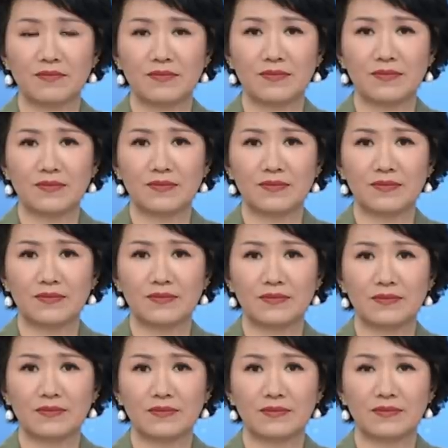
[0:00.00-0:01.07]

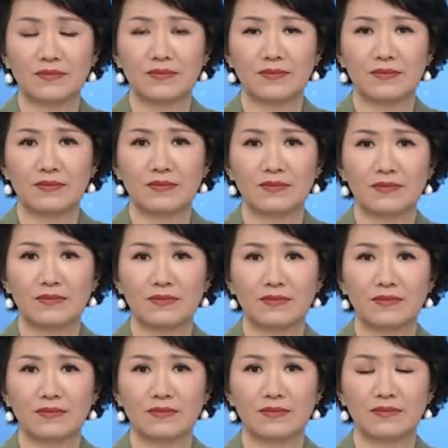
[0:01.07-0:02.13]

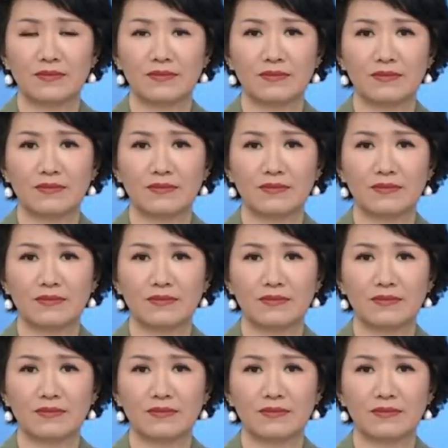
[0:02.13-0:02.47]
[no speech]